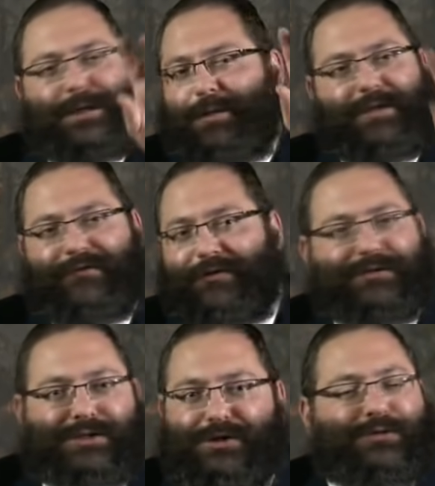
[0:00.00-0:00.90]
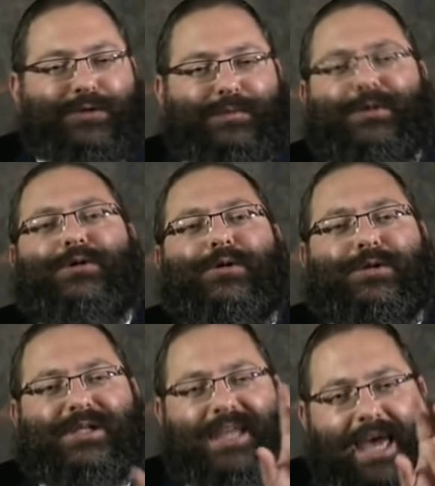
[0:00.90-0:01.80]
to be the first Jews,
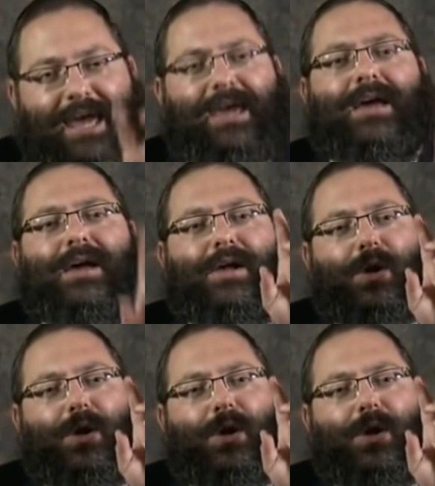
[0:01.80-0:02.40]
because they